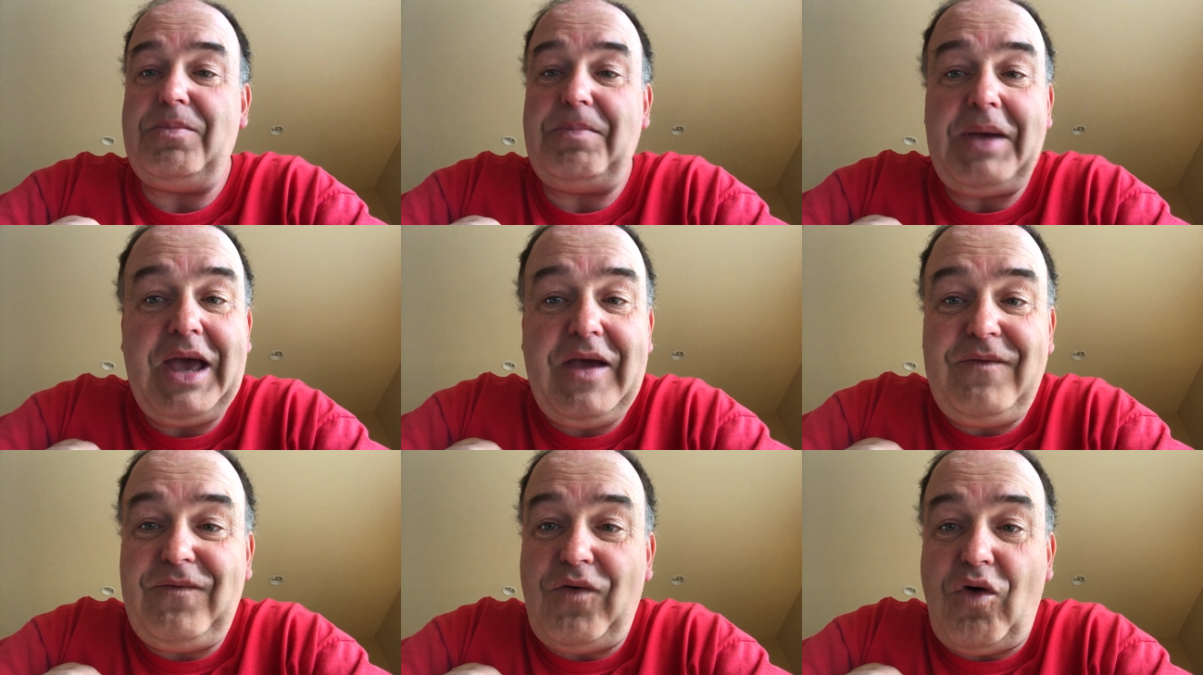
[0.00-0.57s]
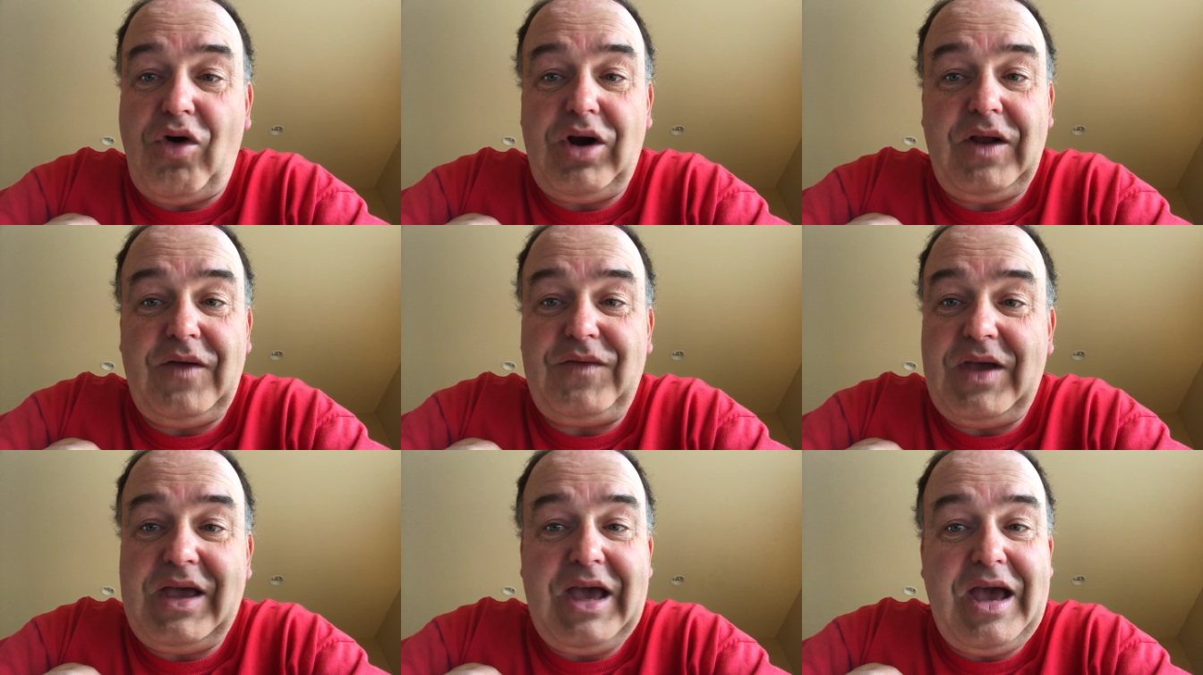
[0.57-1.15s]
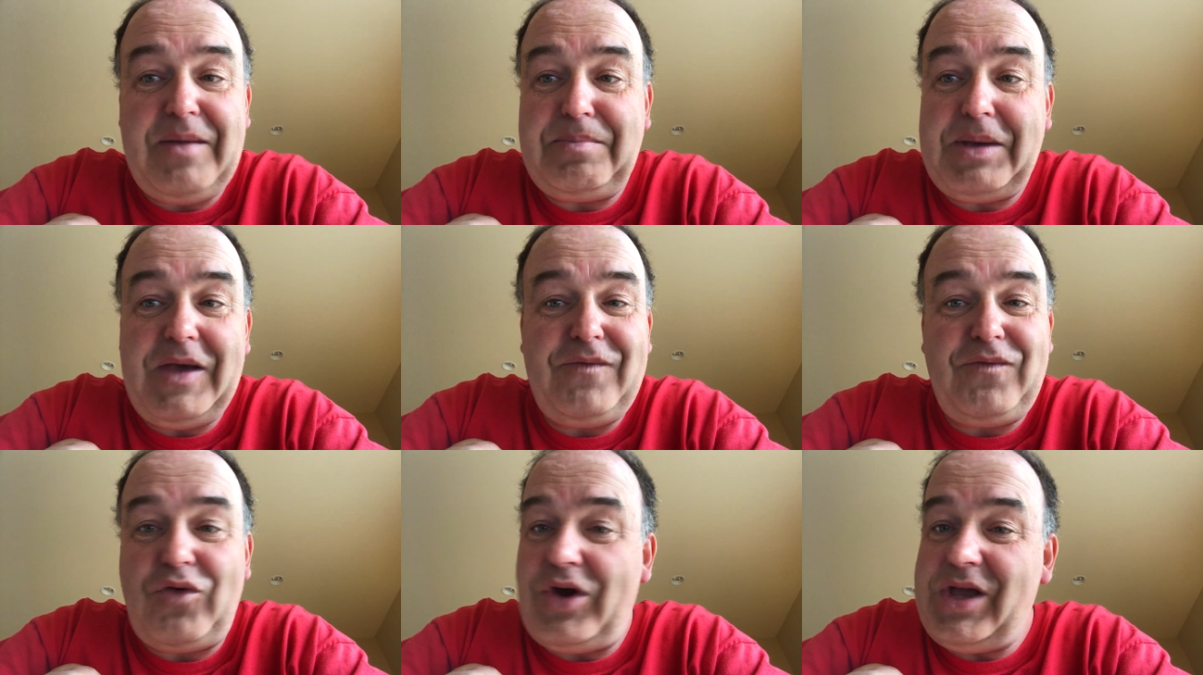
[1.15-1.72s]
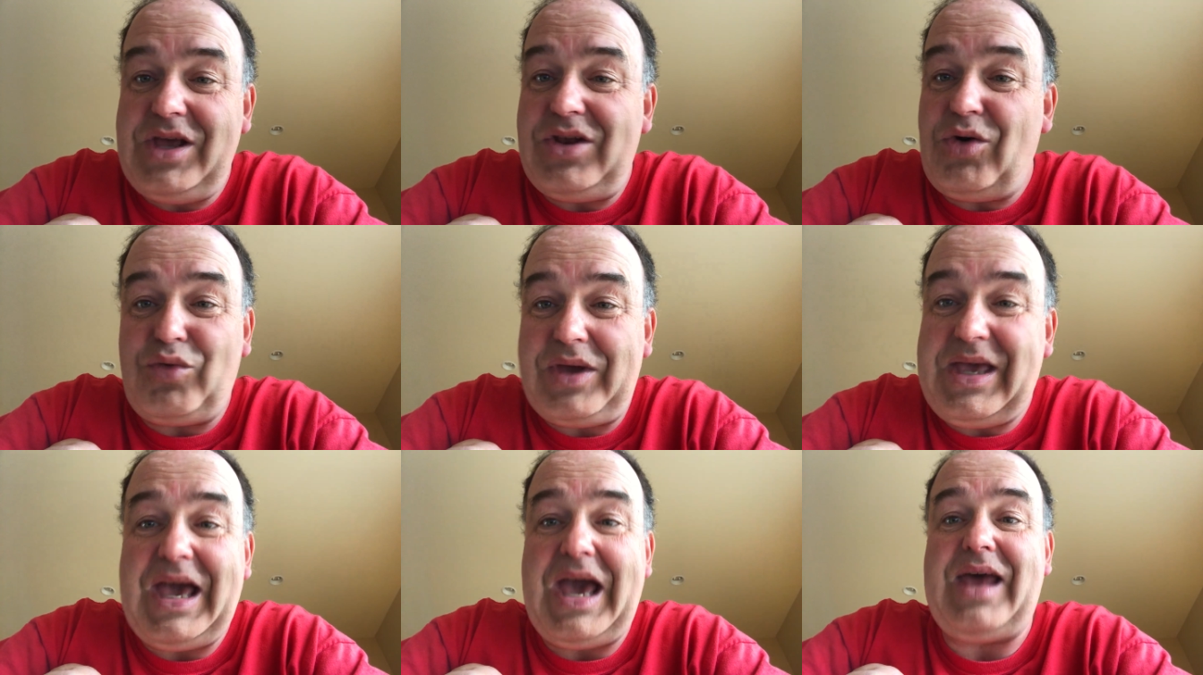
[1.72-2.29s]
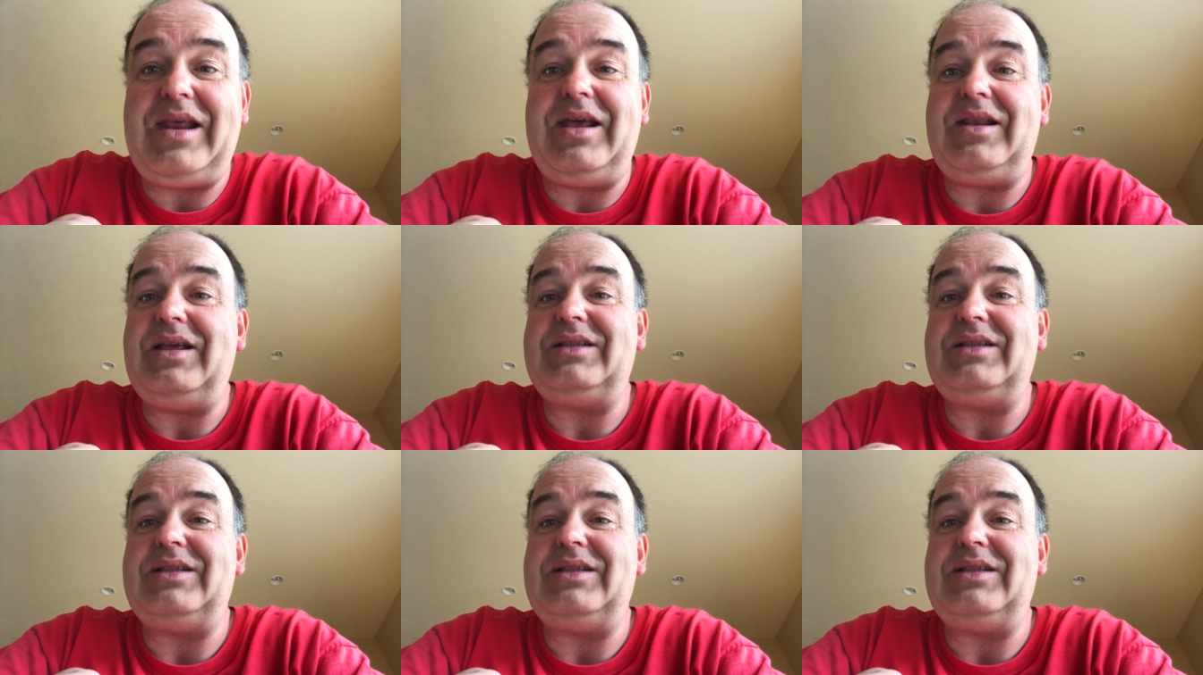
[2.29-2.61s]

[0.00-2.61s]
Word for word: you pay for it. If you can't pay for it, you don't get it.